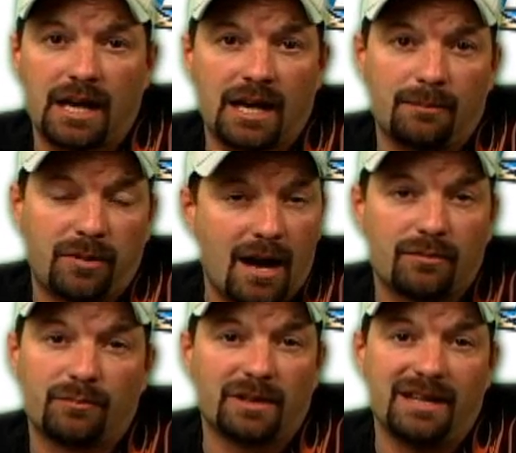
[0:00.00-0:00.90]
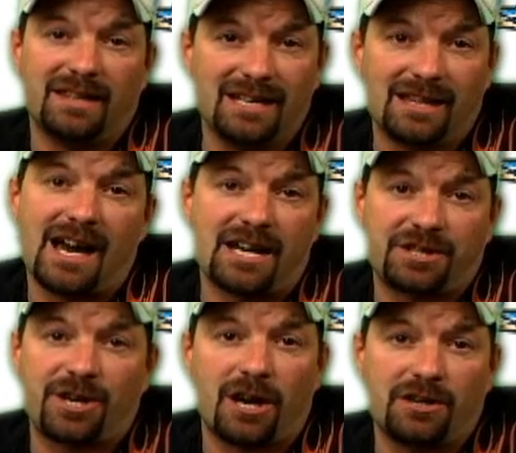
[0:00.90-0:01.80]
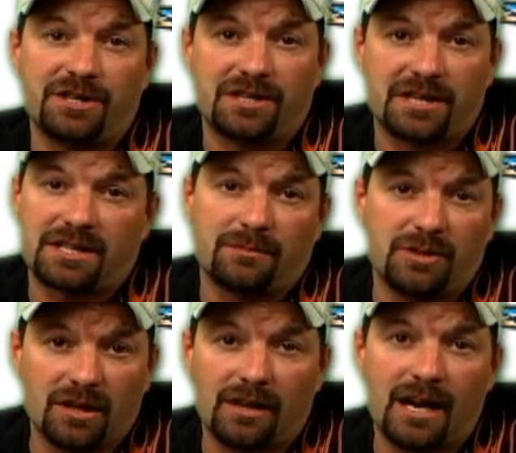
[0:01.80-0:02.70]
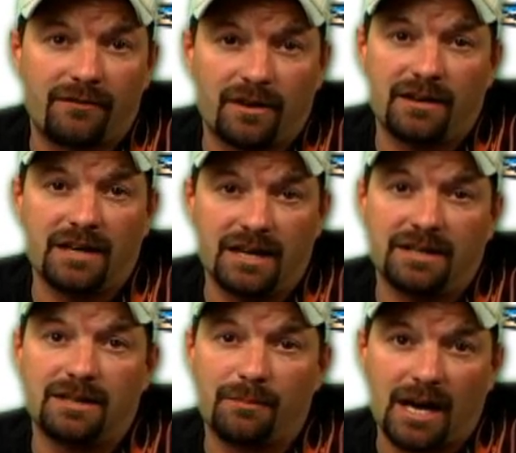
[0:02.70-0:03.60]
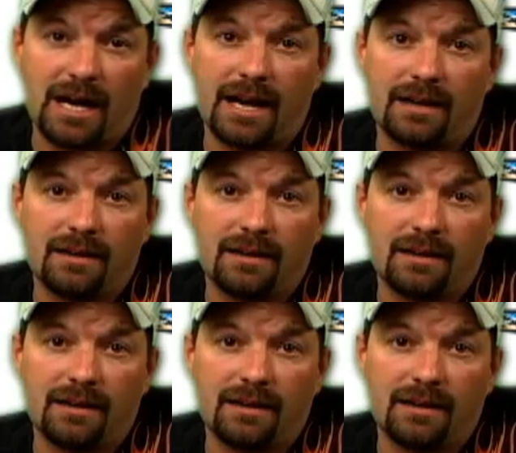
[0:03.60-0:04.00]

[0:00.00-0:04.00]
and probably the last charging system you'll ever need to buy.